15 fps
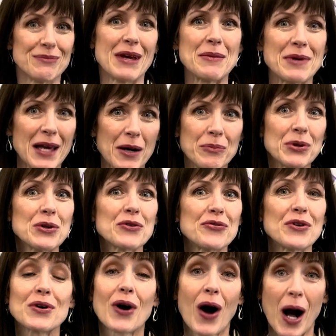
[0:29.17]
maybe a
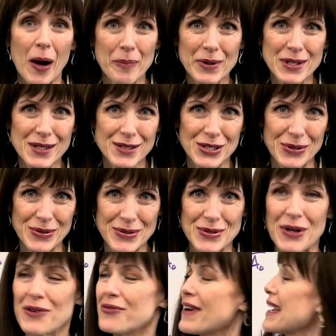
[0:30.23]
beautiful copper 2
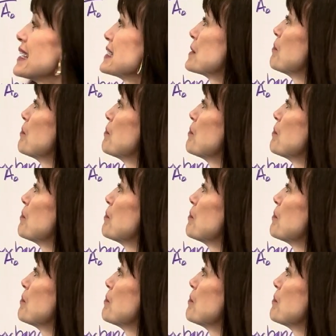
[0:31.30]
sulfate.